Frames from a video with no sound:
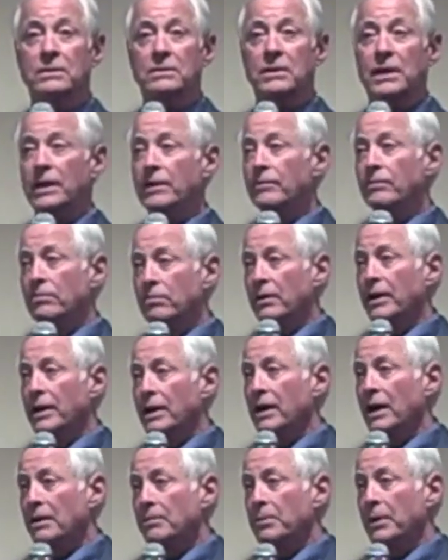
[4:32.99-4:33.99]
They've really
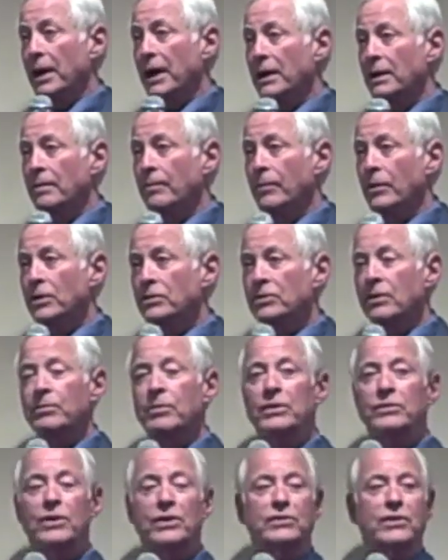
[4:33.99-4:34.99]
cut back.
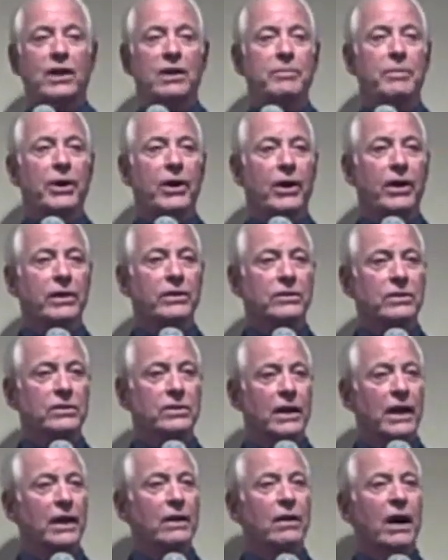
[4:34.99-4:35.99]
Sometimes I say to my
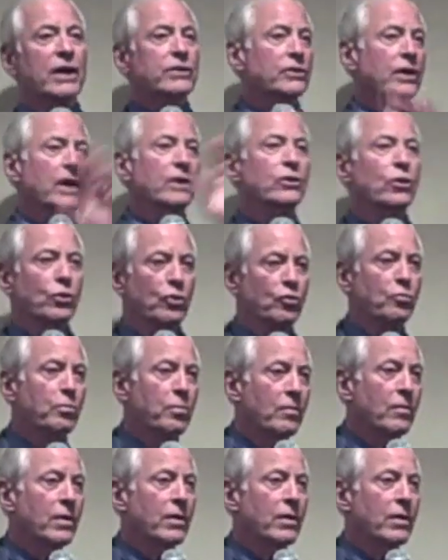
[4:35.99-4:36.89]
audiences, I say, I know you